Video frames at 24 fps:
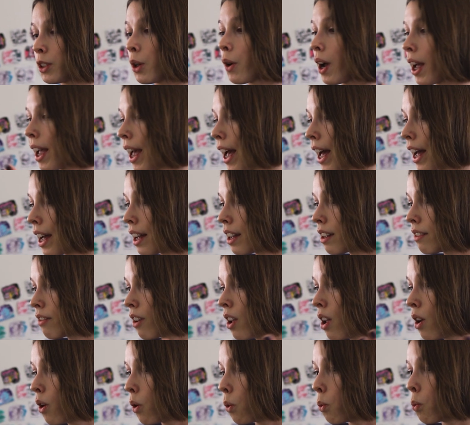So I have
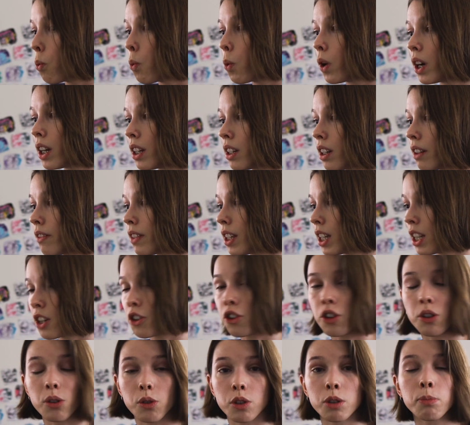one of the
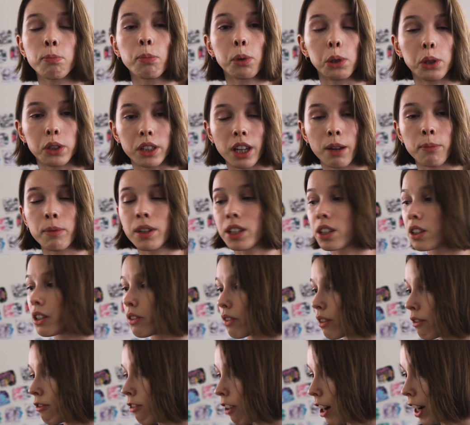issues pulled up. This is
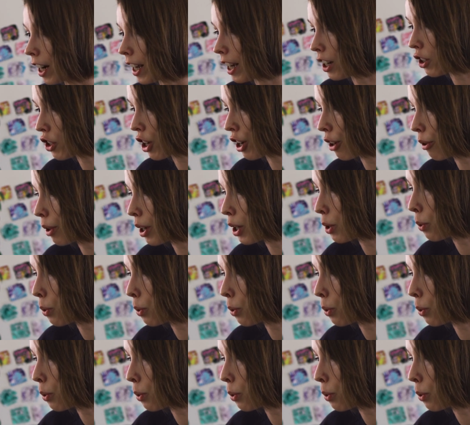from Friday, January